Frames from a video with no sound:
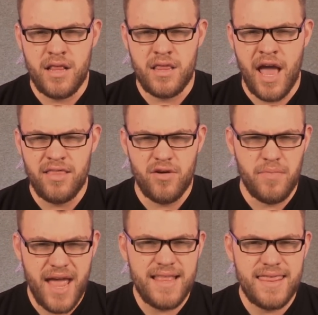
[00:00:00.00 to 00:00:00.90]
And their
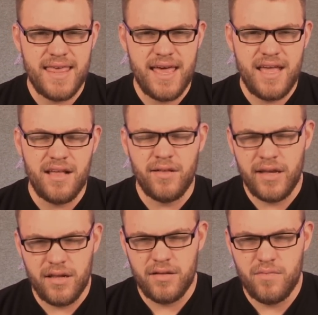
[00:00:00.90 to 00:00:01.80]
main
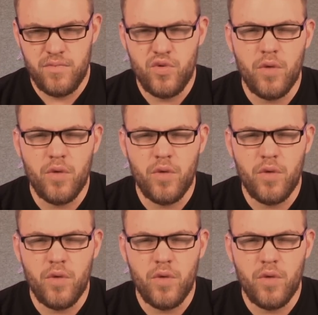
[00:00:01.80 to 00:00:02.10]
thing, normally